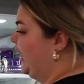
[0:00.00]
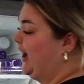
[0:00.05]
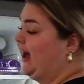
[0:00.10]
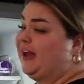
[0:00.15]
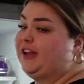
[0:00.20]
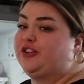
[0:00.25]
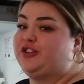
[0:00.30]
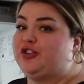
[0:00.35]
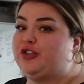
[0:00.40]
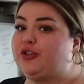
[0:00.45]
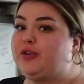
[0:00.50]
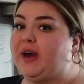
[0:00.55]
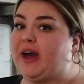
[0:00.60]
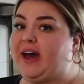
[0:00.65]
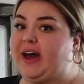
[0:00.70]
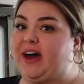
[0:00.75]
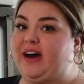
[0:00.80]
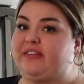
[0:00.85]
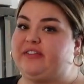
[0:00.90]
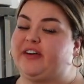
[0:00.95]
I do
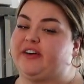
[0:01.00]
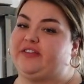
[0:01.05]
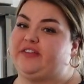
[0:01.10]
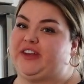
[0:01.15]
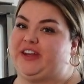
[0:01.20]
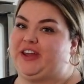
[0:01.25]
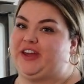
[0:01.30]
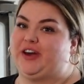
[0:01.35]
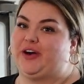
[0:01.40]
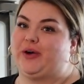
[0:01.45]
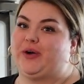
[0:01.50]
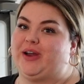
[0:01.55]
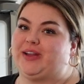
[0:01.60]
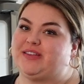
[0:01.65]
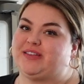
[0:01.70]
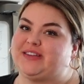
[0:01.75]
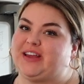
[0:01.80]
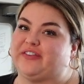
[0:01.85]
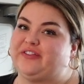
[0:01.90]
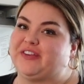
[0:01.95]
have a video.
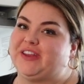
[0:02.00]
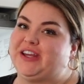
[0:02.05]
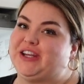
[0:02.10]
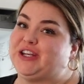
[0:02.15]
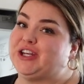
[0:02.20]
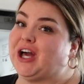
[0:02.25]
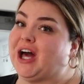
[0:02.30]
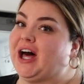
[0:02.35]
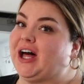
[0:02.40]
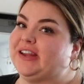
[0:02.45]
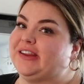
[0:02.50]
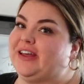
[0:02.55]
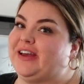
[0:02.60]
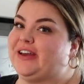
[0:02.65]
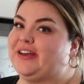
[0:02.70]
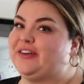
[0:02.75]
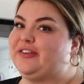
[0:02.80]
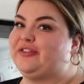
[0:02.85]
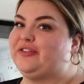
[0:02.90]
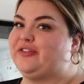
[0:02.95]
It's definitely not
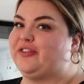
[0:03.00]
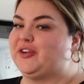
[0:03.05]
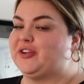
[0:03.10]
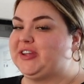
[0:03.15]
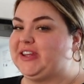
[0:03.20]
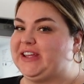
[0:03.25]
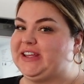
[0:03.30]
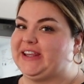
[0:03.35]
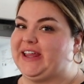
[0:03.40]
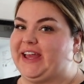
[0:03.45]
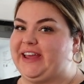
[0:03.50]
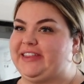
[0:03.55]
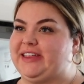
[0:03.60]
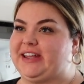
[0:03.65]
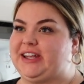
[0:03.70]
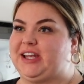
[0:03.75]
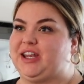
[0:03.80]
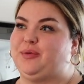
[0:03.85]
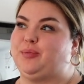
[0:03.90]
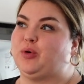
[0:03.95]
like fully like
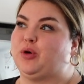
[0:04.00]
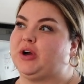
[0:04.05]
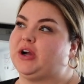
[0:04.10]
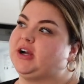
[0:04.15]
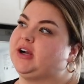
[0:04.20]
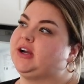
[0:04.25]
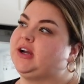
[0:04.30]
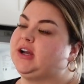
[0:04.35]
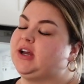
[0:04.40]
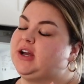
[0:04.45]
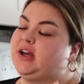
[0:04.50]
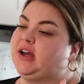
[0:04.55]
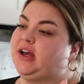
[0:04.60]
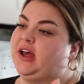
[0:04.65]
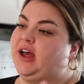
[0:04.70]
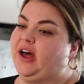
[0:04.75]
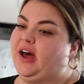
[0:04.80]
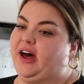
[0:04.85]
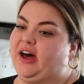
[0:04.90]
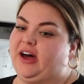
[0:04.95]
that anymore.
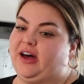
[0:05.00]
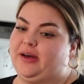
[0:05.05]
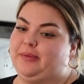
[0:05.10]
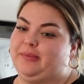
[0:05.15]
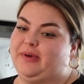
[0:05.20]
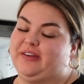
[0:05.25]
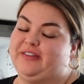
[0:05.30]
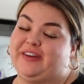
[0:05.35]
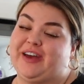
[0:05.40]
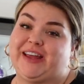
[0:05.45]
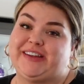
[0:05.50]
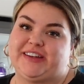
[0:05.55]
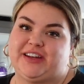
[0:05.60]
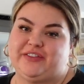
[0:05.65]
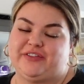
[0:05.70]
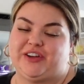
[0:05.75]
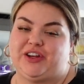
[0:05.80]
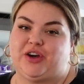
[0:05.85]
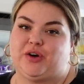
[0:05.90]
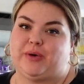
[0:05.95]
Um, I, I did a
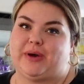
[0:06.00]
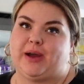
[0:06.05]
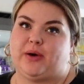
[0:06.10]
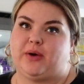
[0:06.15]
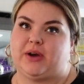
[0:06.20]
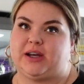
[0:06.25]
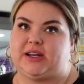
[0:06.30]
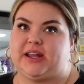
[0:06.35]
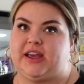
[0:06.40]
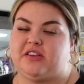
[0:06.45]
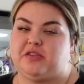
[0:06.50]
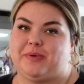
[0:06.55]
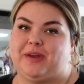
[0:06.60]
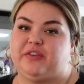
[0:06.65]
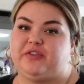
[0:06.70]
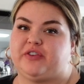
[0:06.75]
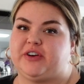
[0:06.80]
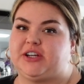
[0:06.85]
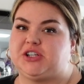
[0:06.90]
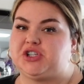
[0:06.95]
video where I organized my
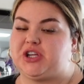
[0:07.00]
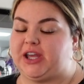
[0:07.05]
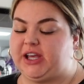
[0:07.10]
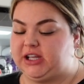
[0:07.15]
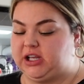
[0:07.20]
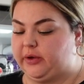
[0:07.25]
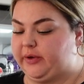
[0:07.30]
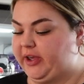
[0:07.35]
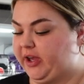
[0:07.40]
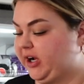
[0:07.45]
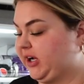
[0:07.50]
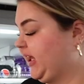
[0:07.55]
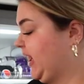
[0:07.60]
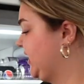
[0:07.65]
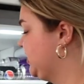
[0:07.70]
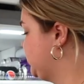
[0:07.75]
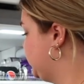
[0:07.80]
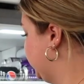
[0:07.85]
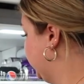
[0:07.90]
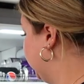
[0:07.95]
fridge like Khloe
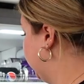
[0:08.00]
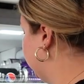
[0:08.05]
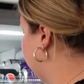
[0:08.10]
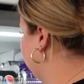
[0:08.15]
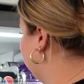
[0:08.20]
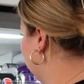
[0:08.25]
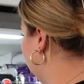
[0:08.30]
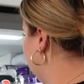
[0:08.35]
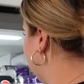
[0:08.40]
Kardashian